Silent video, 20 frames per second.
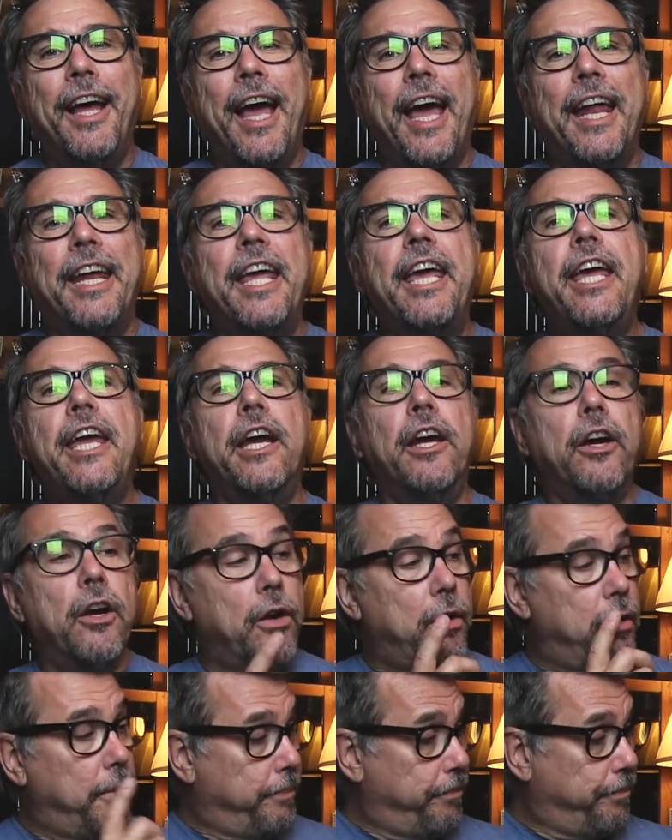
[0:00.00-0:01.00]
And
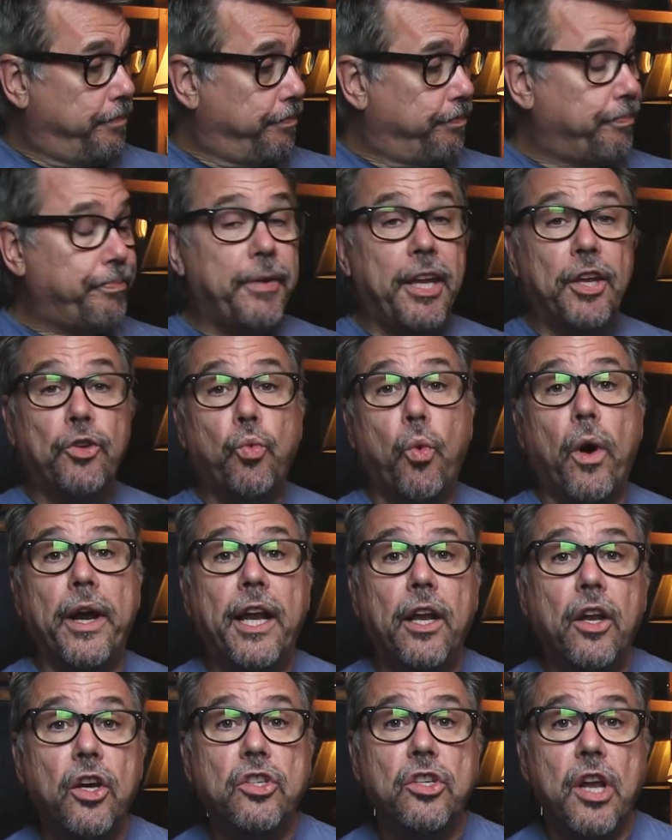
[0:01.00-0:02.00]
here is what
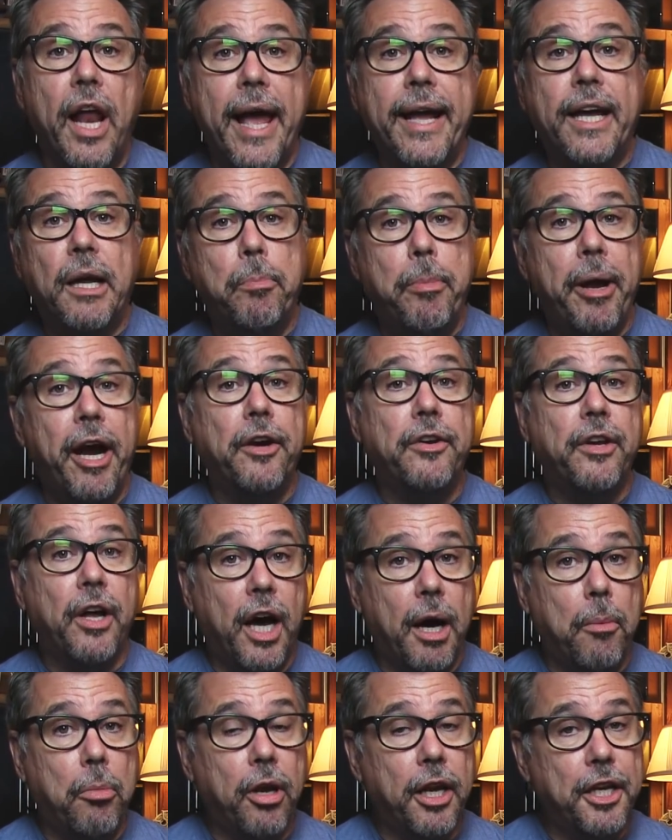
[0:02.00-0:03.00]
it looks like compared to
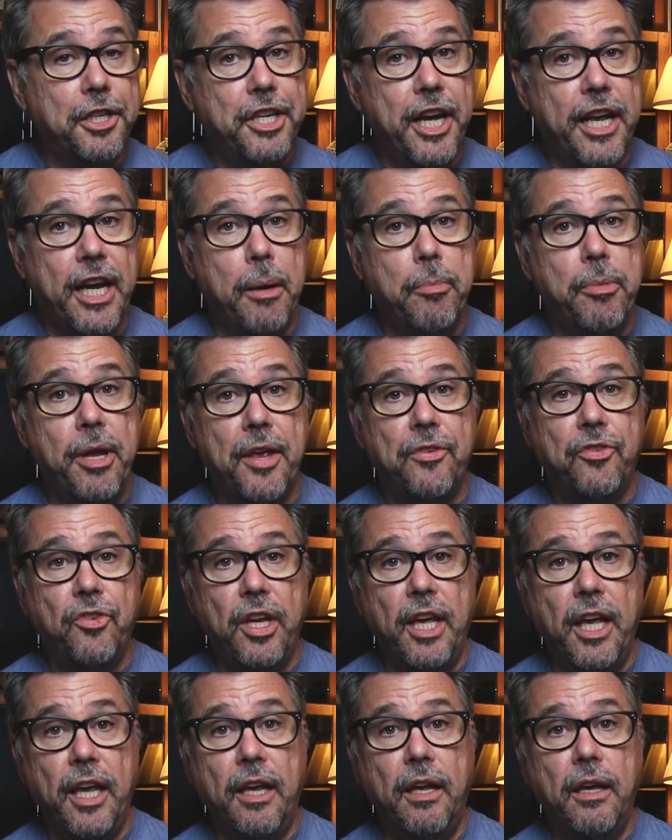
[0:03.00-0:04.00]
Hubble and
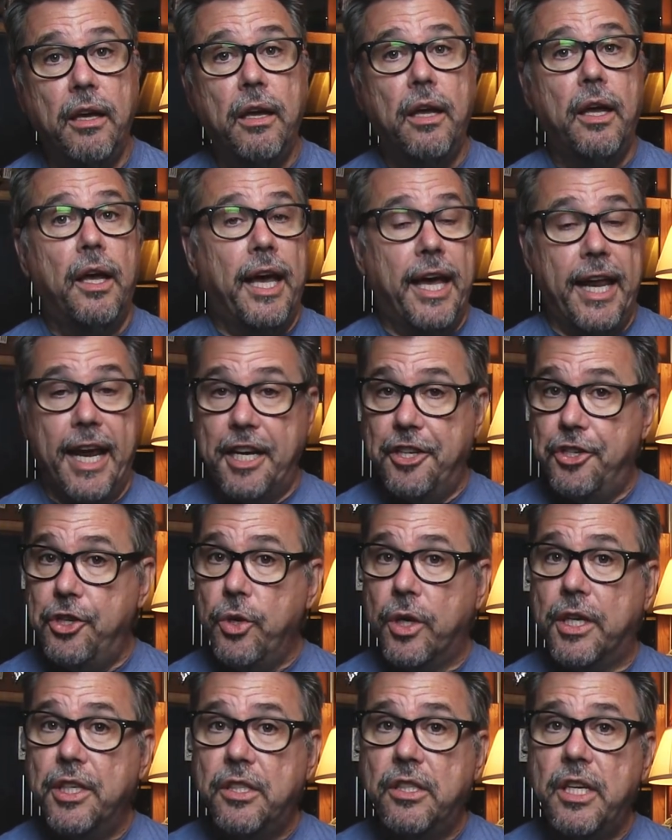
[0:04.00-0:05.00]
JWST. And as
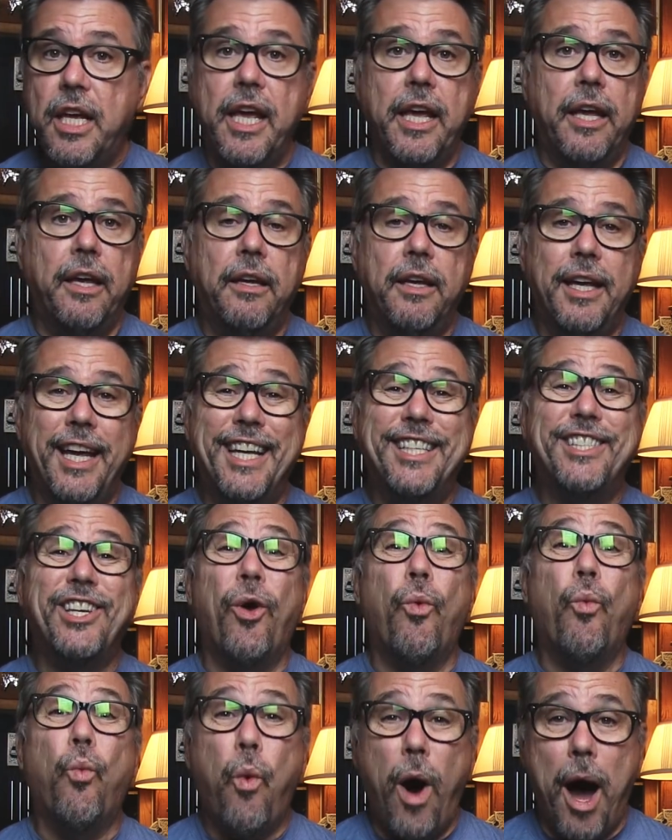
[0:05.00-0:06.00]
you can see, it's a
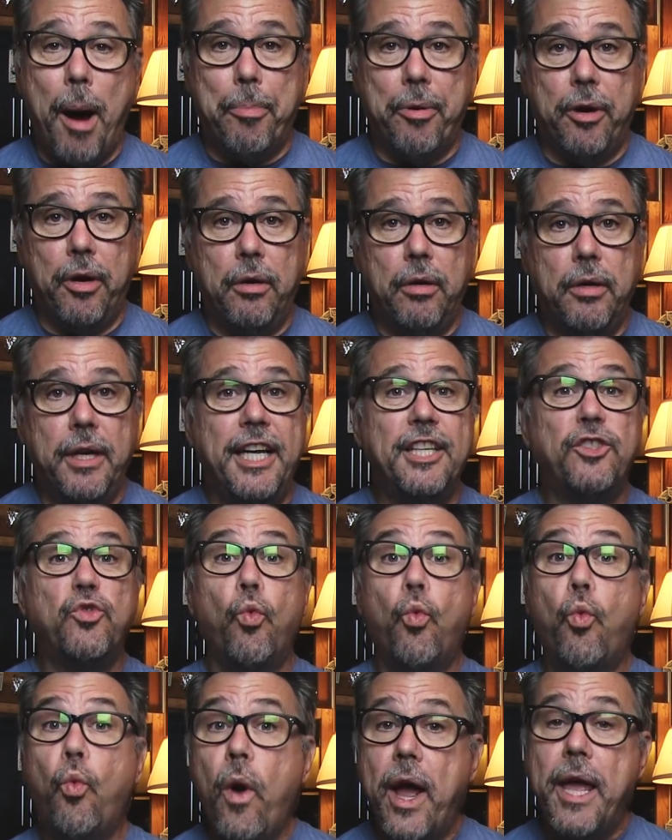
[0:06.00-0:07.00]
whopper. It's
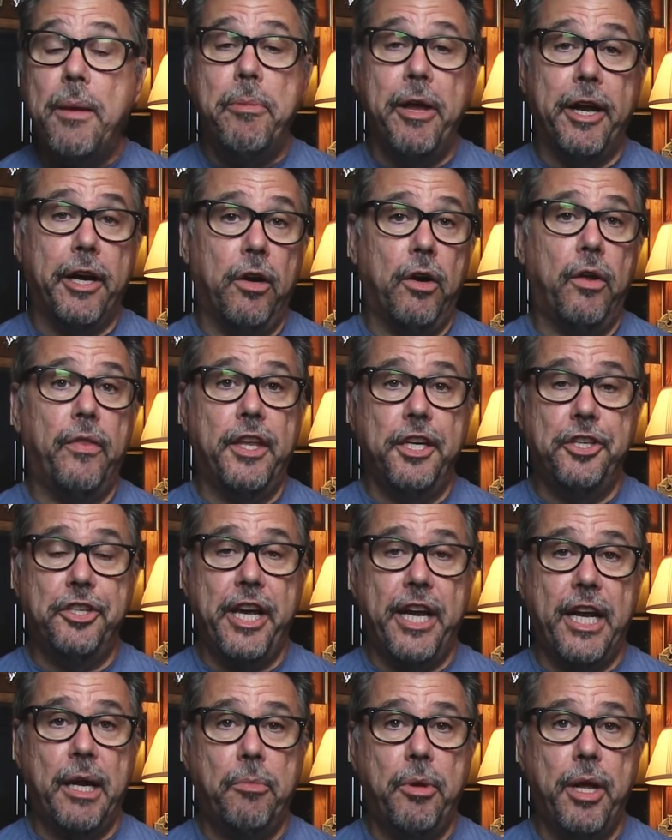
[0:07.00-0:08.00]
way bigger than
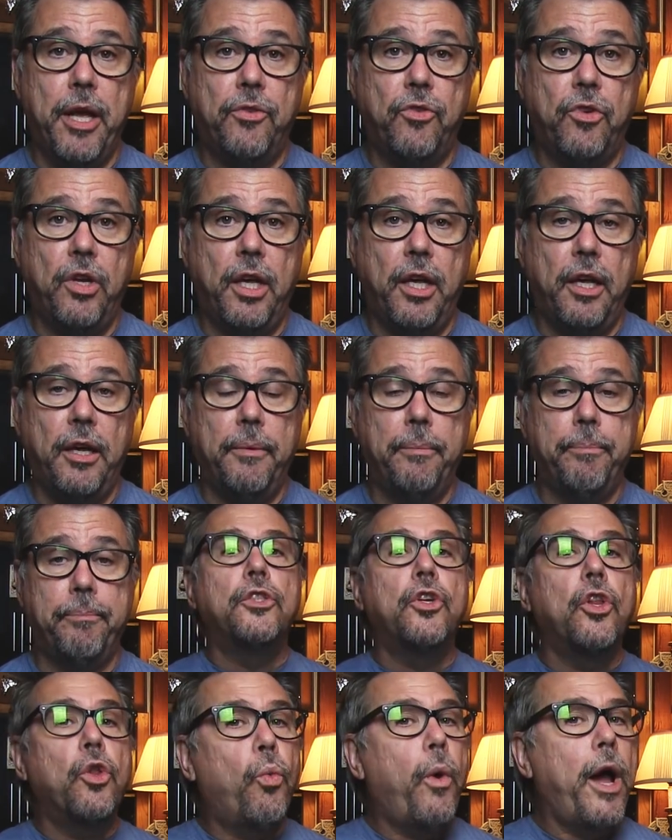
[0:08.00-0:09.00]
JWST.
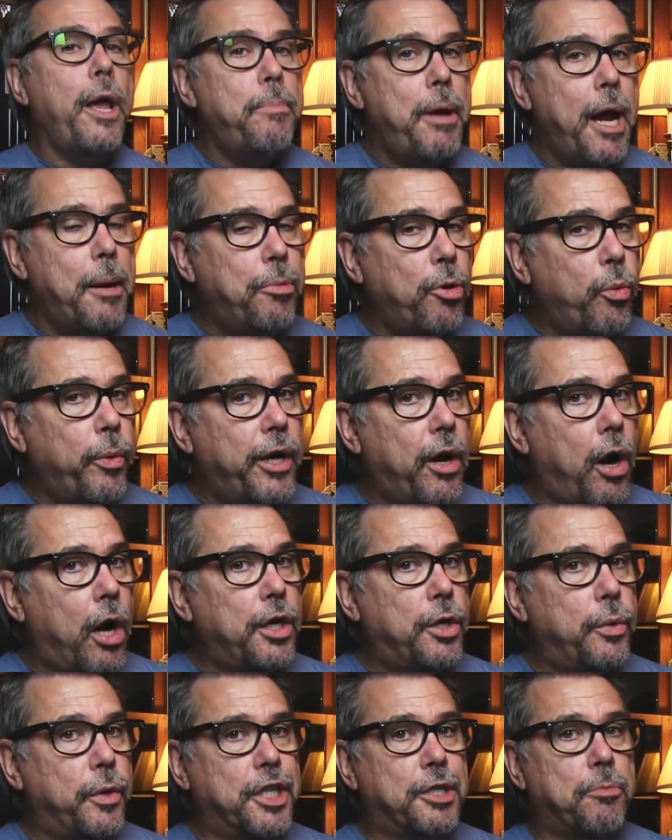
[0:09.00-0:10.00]
So the white paper went
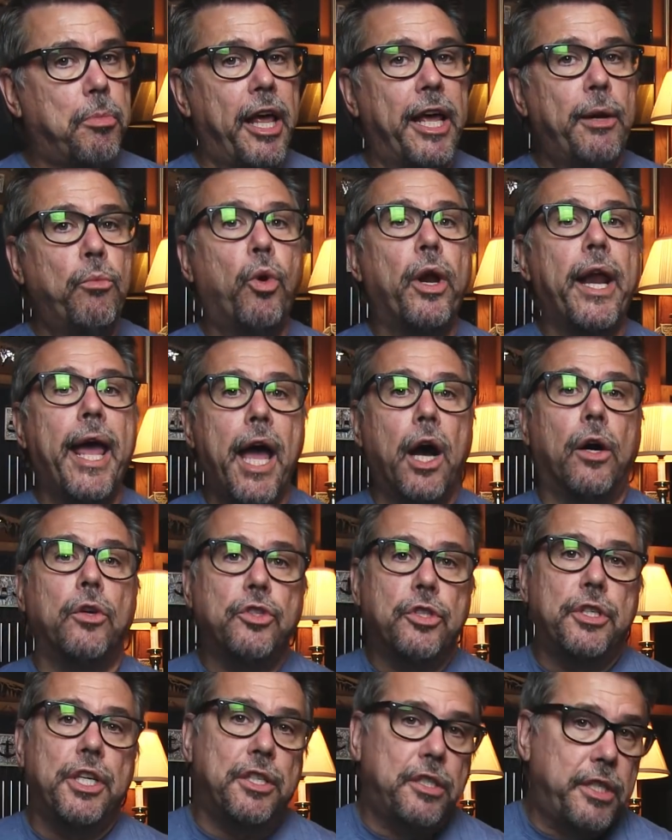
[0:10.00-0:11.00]
on to explain what
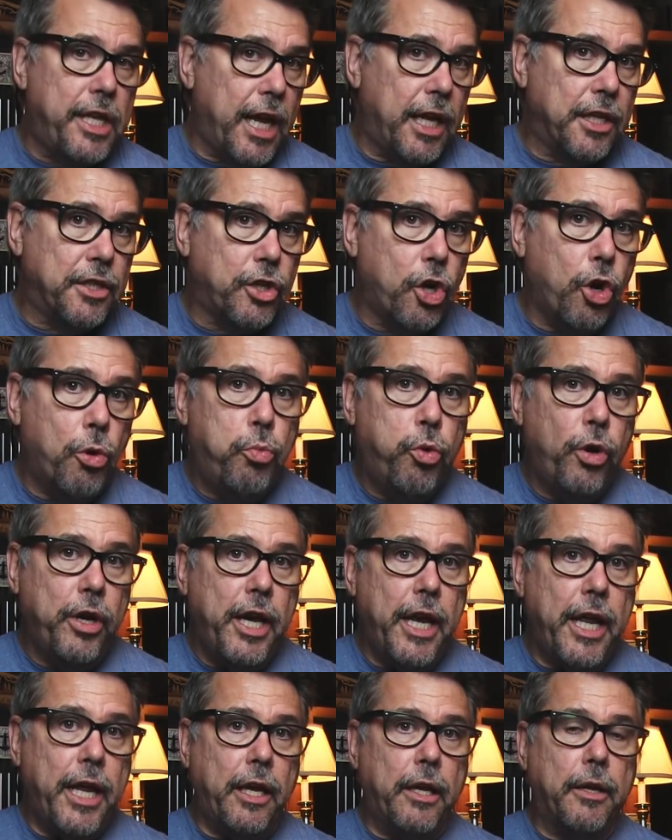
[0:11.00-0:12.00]
else this telescope would
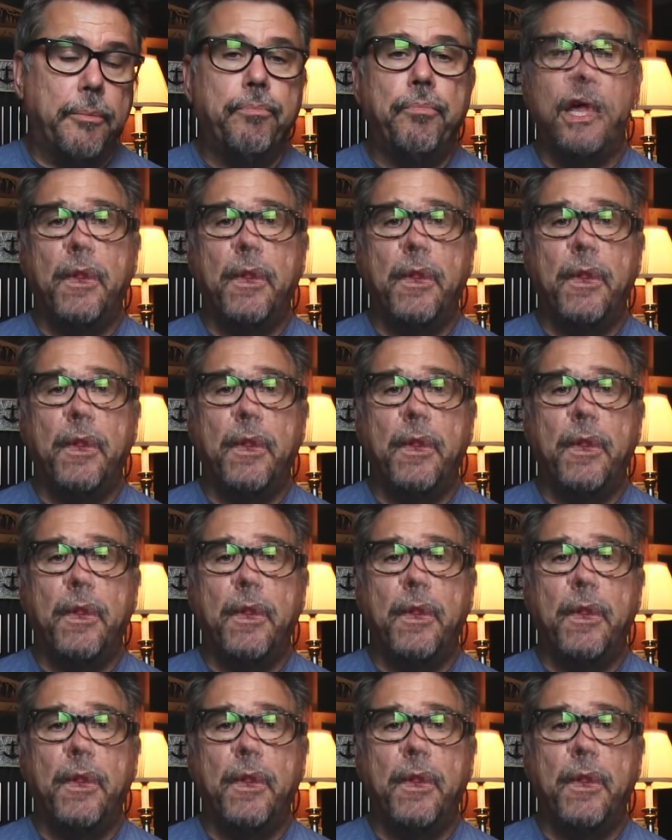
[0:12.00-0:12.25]
need.